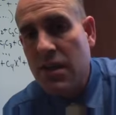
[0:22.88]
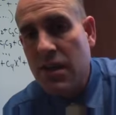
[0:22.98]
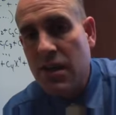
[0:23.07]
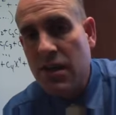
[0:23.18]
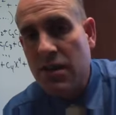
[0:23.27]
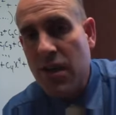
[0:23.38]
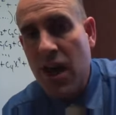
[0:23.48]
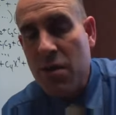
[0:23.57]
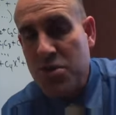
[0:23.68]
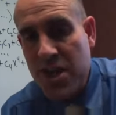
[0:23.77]
of
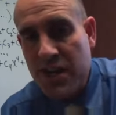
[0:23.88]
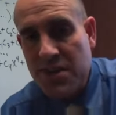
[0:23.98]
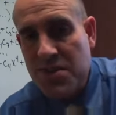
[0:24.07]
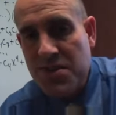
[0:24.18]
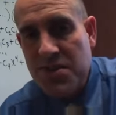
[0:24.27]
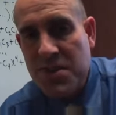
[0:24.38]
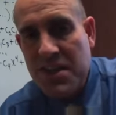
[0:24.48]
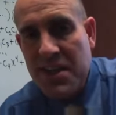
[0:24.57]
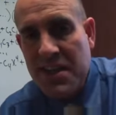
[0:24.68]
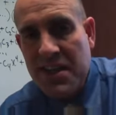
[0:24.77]
objects.
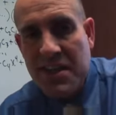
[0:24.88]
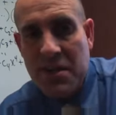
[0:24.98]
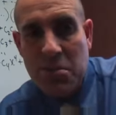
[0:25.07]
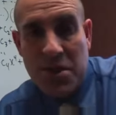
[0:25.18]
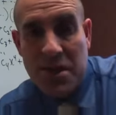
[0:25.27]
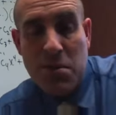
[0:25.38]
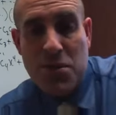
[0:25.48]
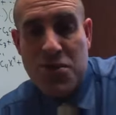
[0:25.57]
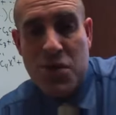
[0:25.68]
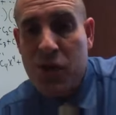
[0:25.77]
The
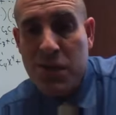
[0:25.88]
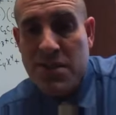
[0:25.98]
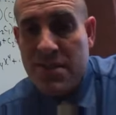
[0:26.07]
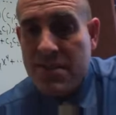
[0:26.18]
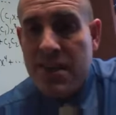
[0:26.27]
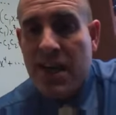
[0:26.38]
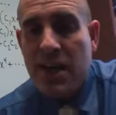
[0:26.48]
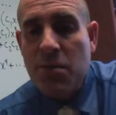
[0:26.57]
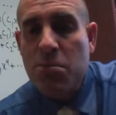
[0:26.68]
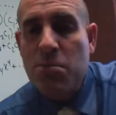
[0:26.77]
numbers are always the
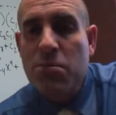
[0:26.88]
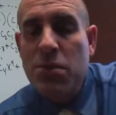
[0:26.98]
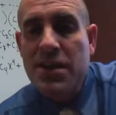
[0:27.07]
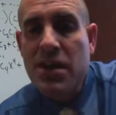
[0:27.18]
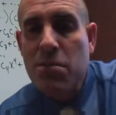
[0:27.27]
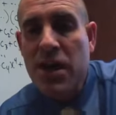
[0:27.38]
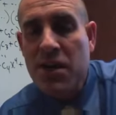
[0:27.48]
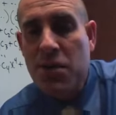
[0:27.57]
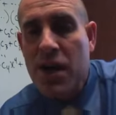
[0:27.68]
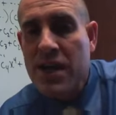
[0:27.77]
same, but they might
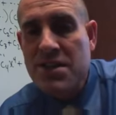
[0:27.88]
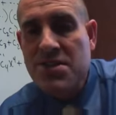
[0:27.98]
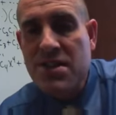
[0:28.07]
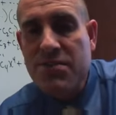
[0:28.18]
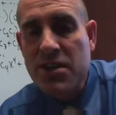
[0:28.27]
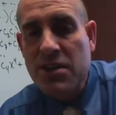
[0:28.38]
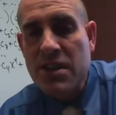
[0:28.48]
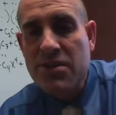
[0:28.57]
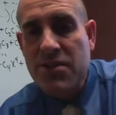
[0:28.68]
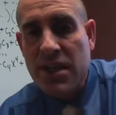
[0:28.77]
arise differently
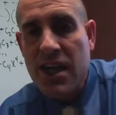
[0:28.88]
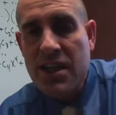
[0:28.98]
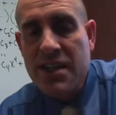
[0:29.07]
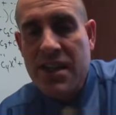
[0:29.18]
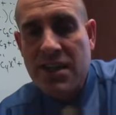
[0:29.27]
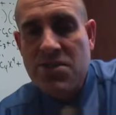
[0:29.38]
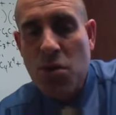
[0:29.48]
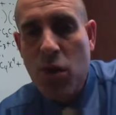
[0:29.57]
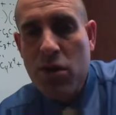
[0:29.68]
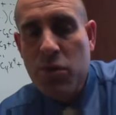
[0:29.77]
in different contexts. The
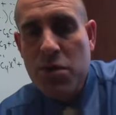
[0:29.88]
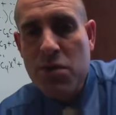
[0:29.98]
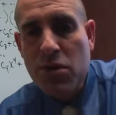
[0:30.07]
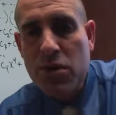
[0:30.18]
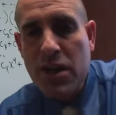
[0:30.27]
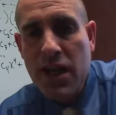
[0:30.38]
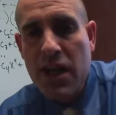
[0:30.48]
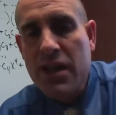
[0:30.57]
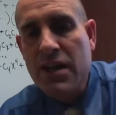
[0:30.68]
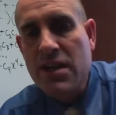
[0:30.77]
one we were looking
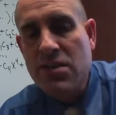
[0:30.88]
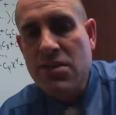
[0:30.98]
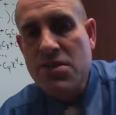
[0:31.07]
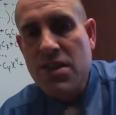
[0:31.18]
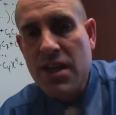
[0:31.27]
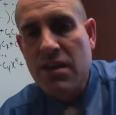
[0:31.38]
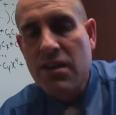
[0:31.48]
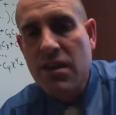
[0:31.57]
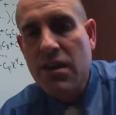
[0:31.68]
at is that